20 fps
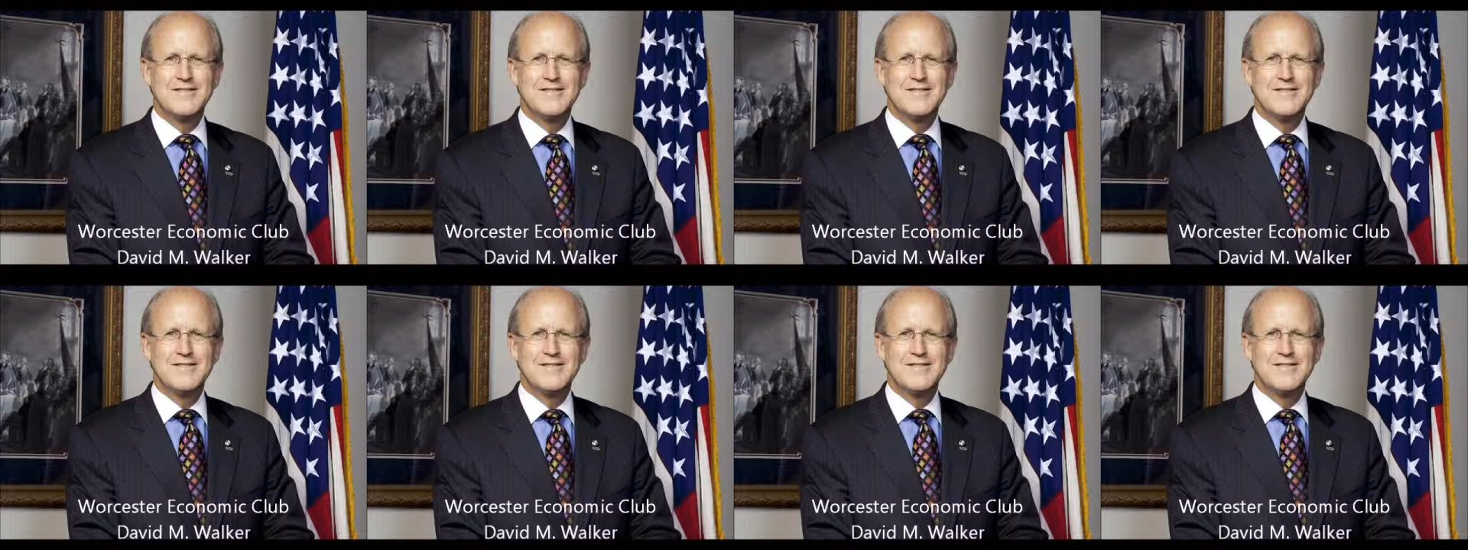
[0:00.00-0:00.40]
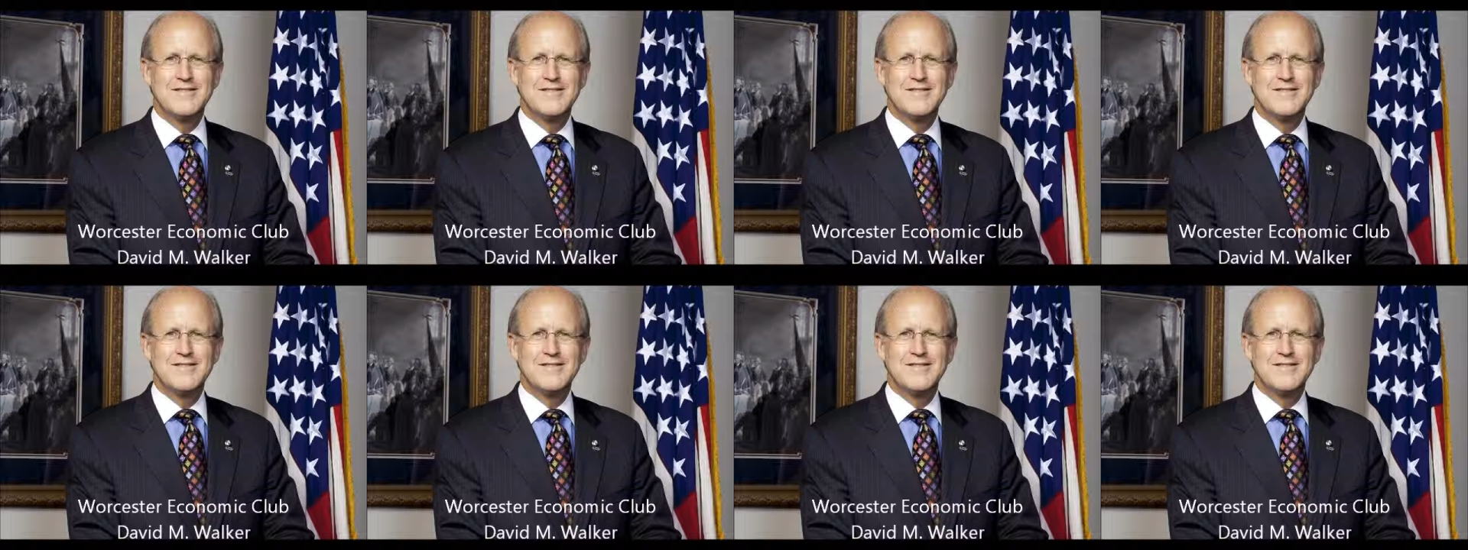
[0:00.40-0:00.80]

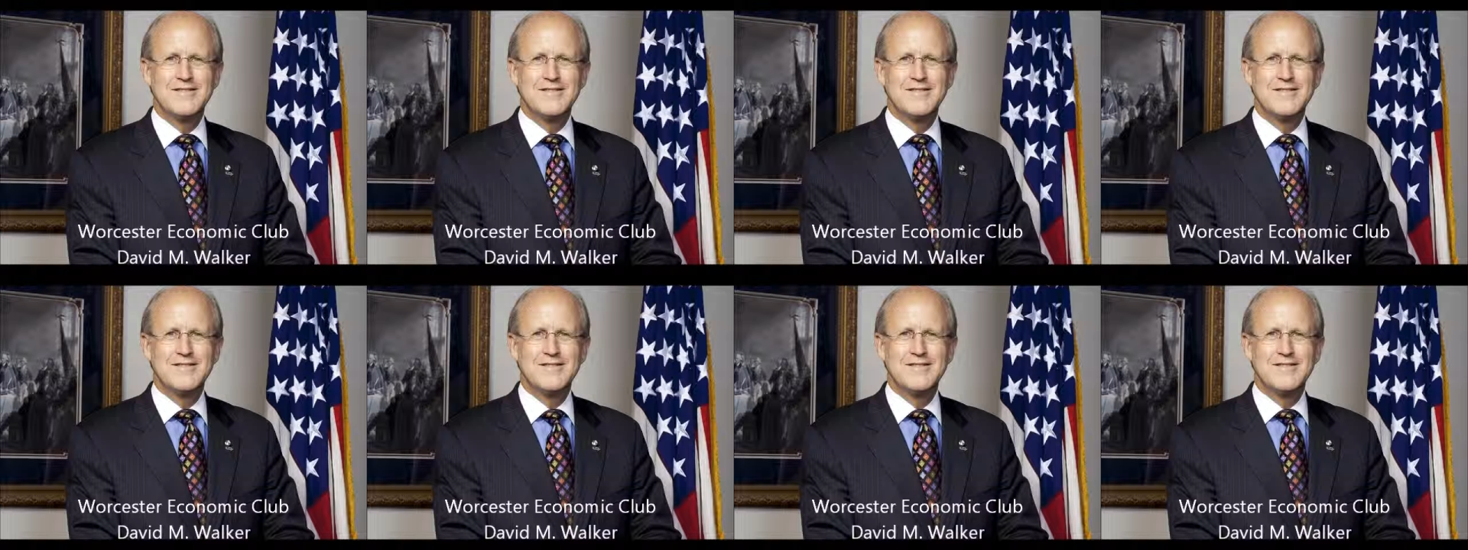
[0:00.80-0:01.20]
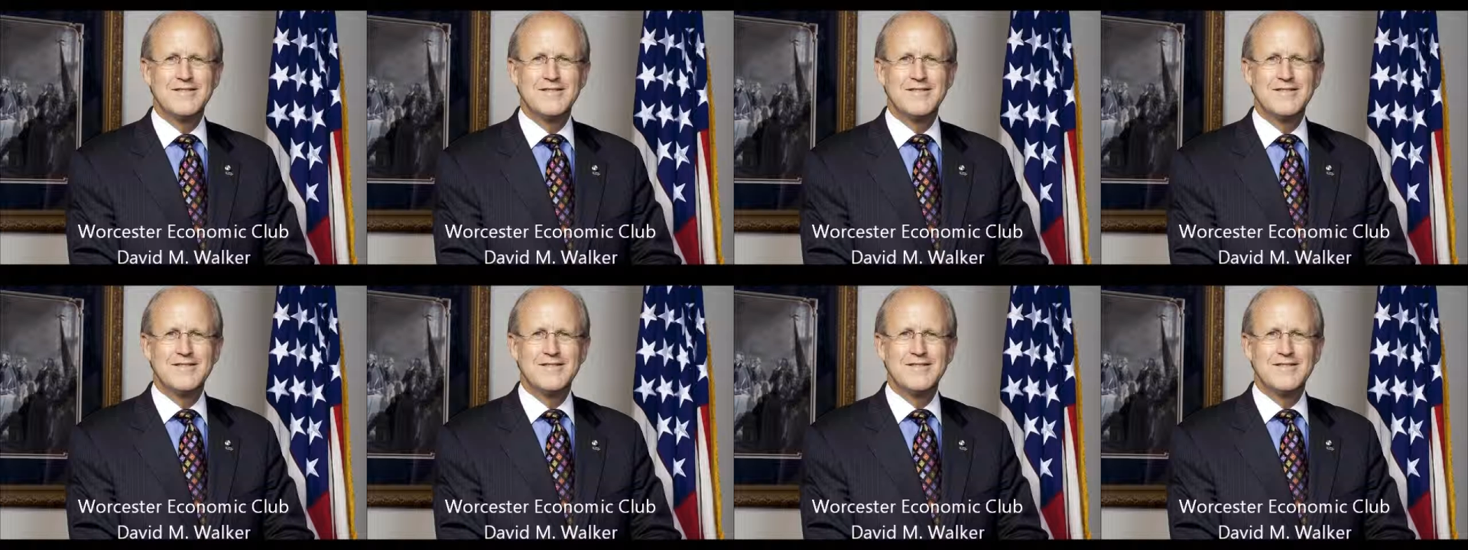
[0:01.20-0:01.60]

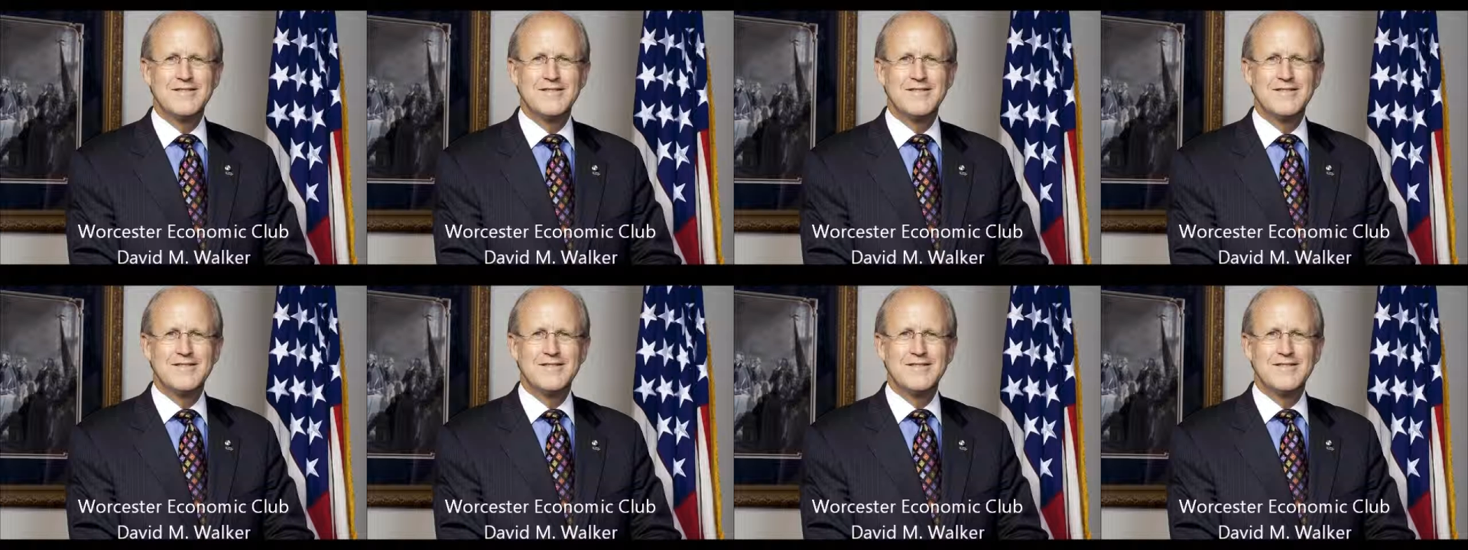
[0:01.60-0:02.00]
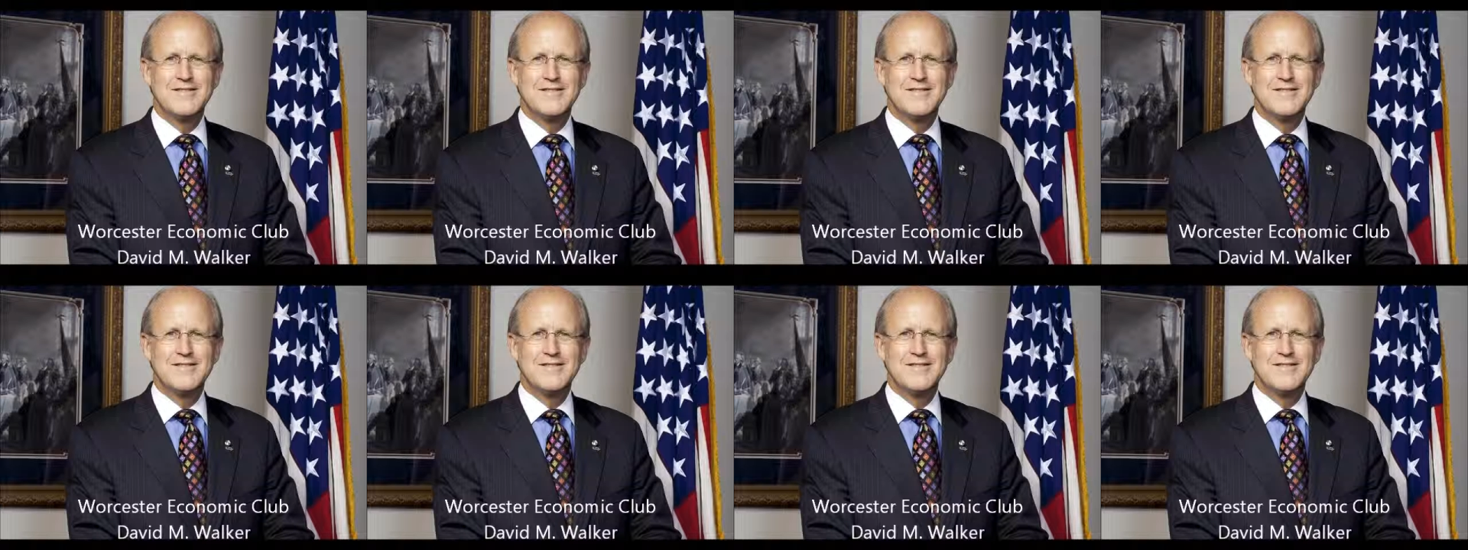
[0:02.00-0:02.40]

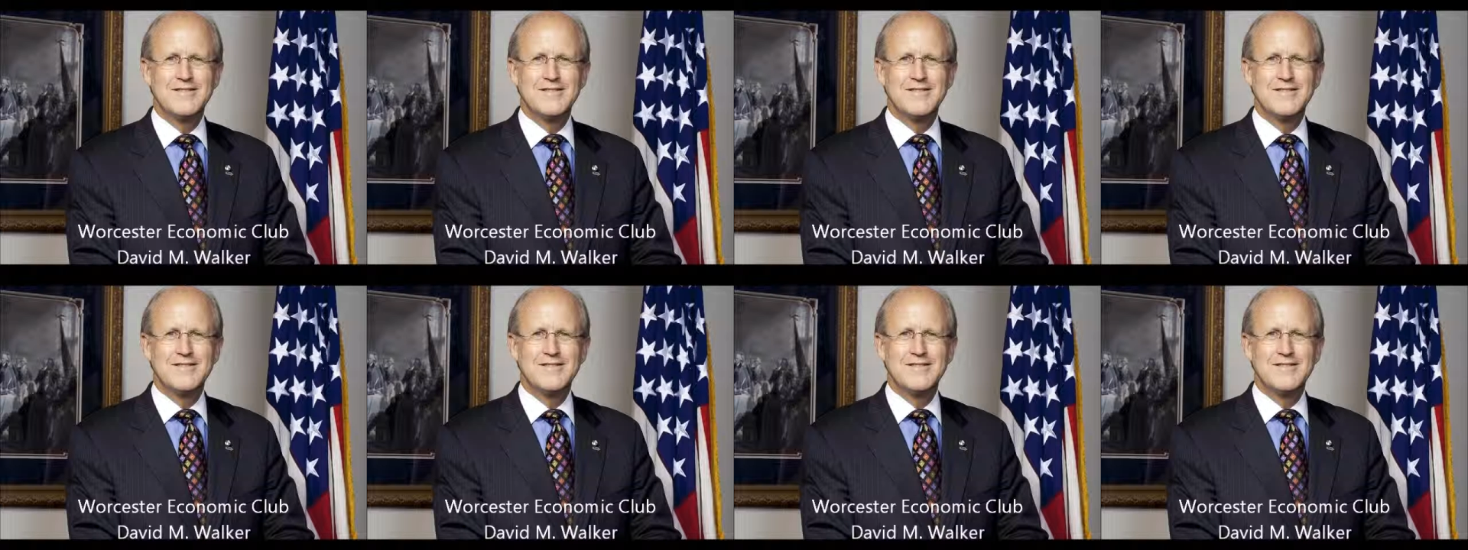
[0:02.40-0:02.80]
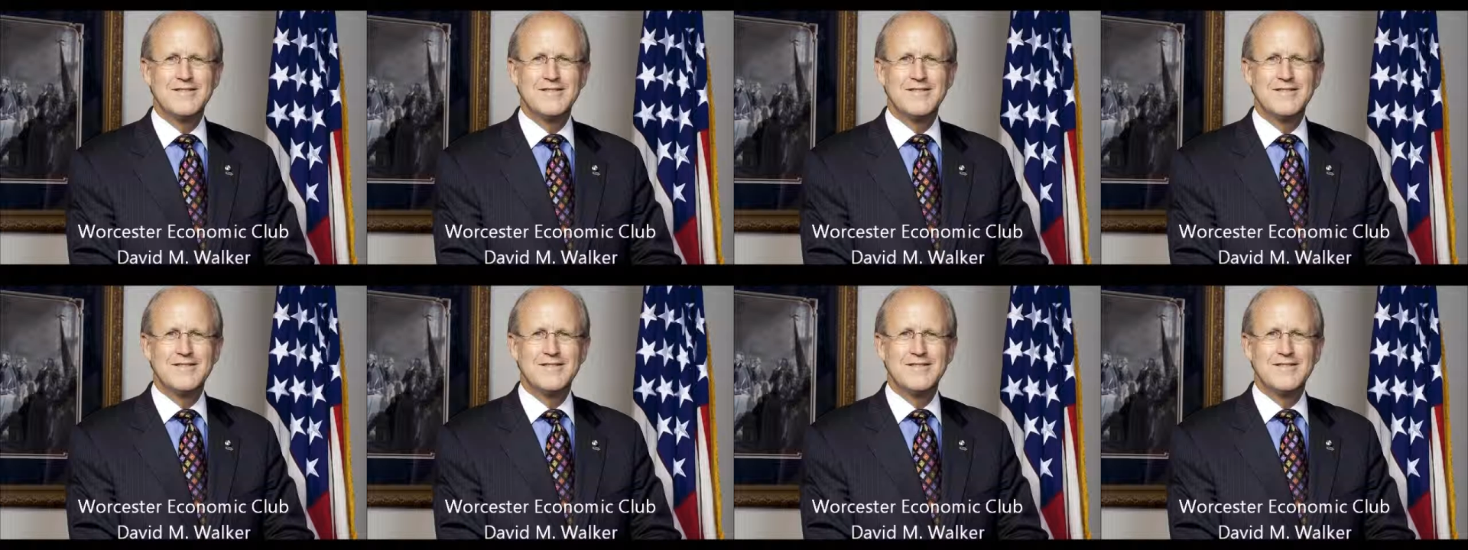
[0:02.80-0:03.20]

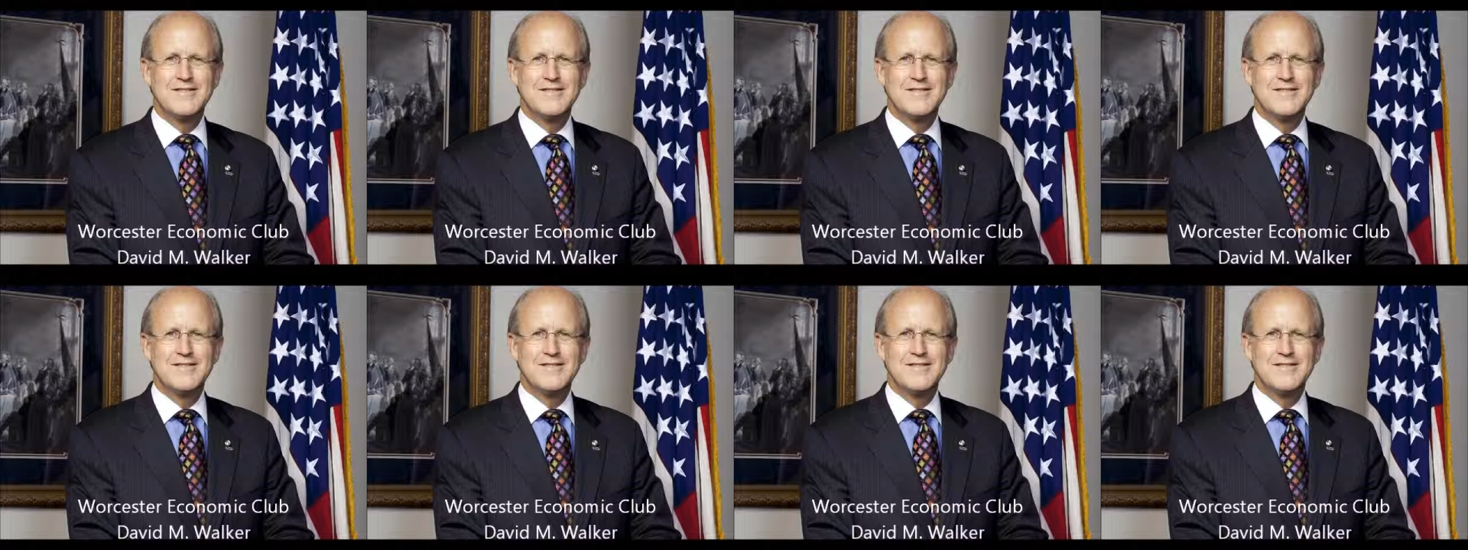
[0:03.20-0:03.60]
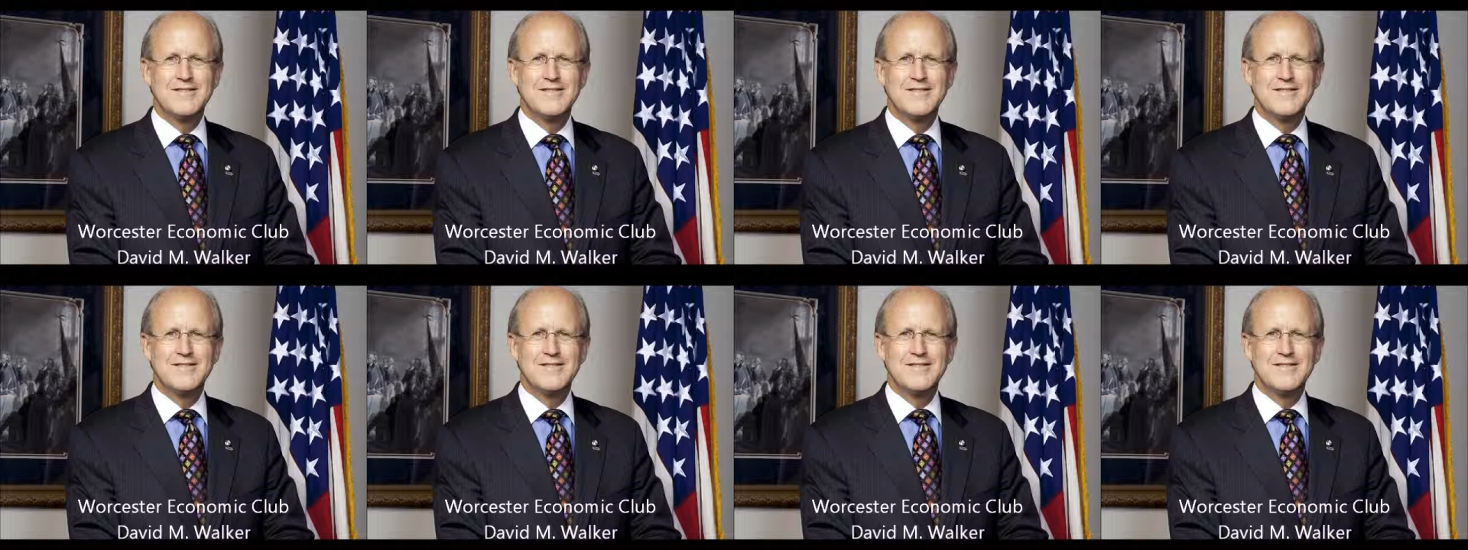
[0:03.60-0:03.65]
(no lip movement)